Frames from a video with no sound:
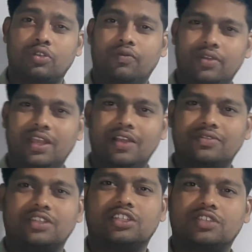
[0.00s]
we have
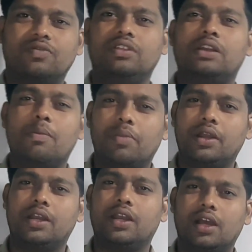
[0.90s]
successfully
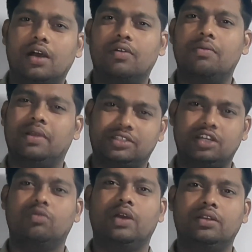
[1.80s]
completed our method
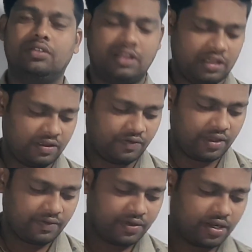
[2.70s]
1,
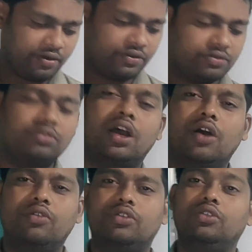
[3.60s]
where we understood
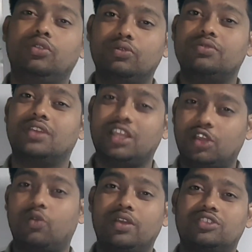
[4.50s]
how to use the
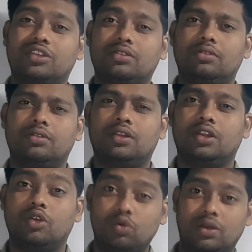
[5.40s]
equation
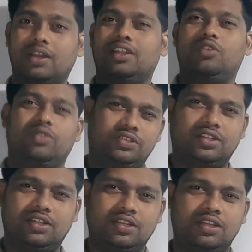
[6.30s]
over an
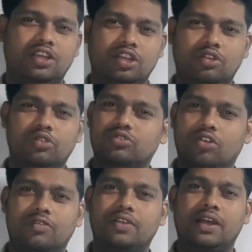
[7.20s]
equation to
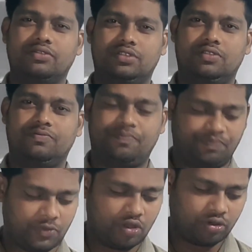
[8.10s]
solve the answer.
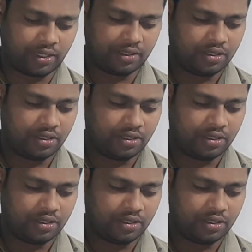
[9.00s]
Okay,